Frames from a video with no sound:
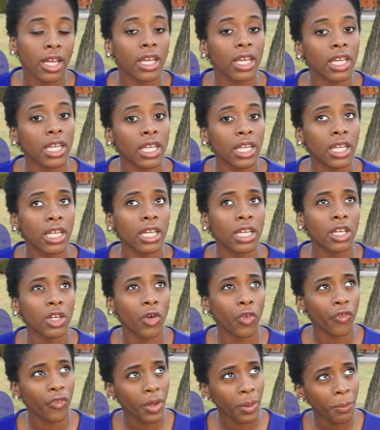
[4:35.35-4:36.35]
in
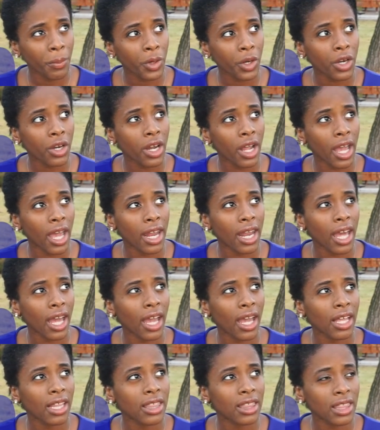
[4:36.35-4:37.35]
November, and
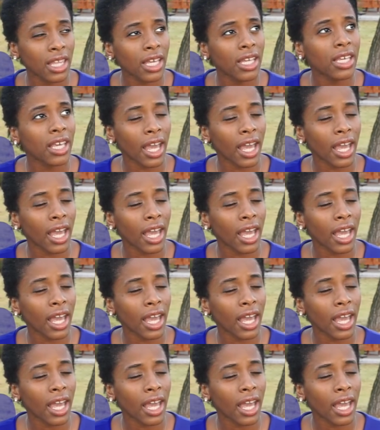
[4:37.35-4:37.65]
I think,